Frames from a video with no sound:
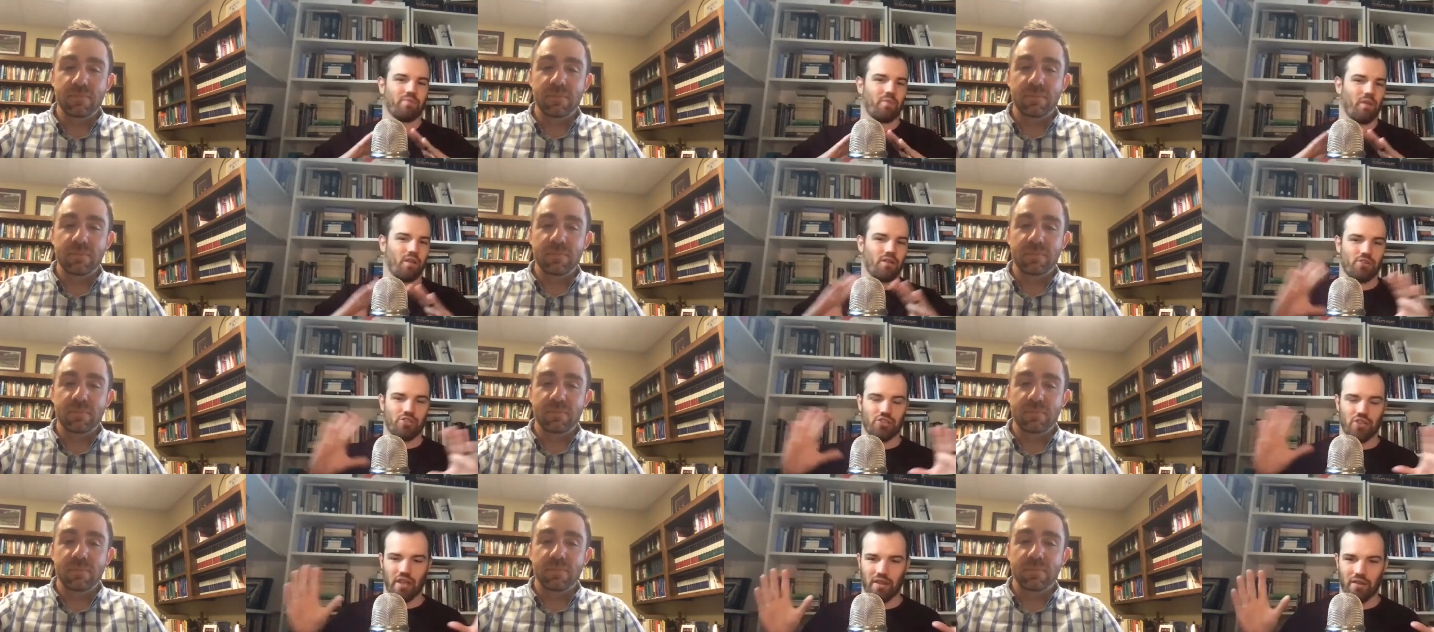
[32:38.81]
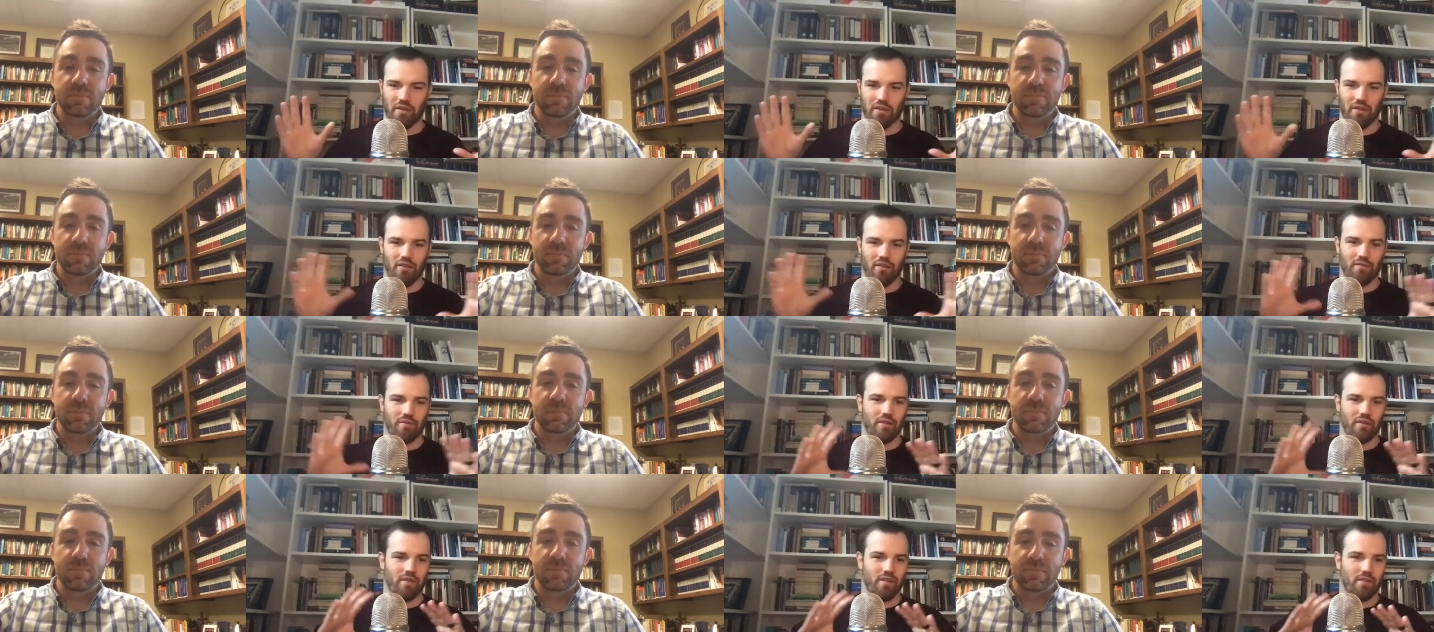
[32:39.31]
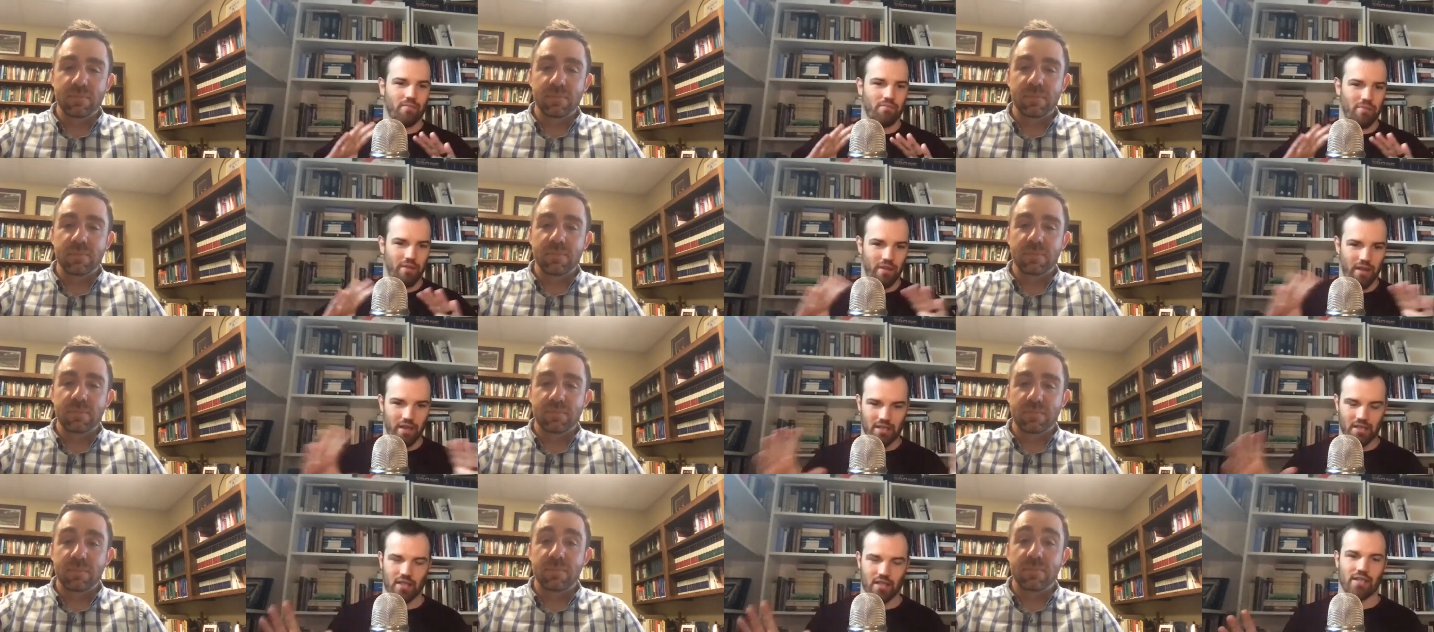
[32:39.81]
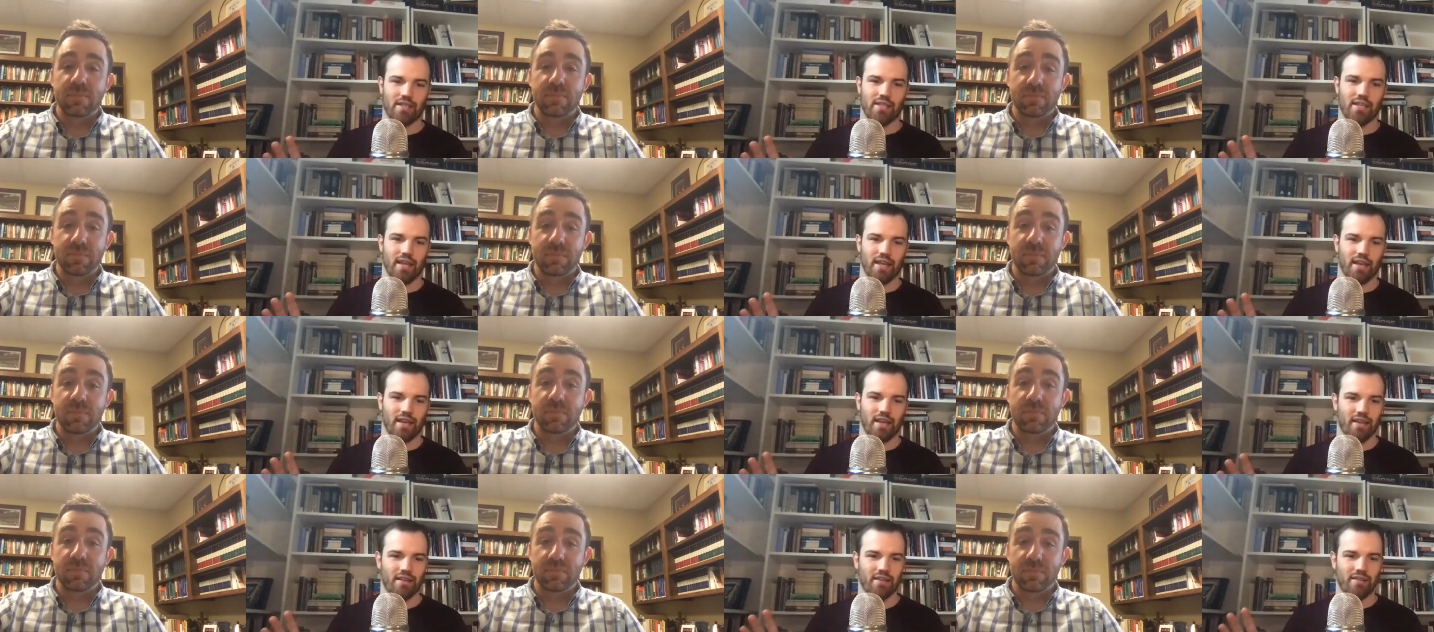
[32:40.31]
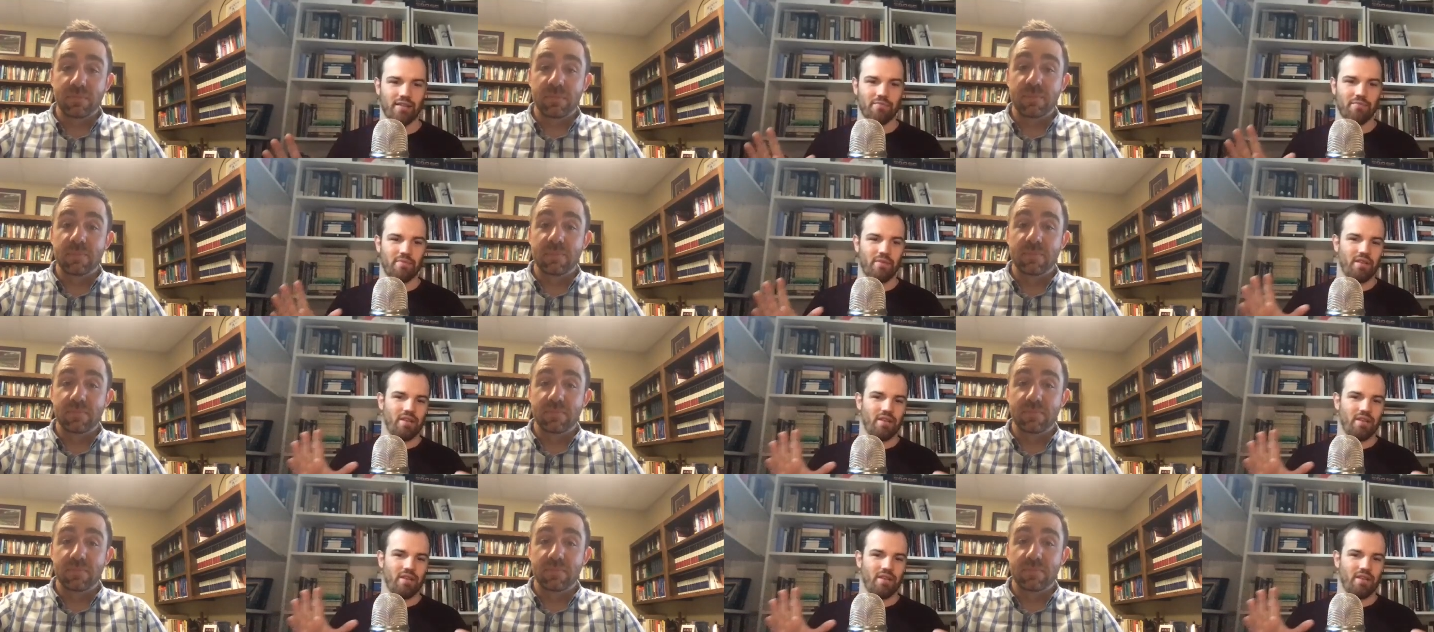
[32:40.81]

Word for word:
Speaker 1: in Sheol in the place of the dead.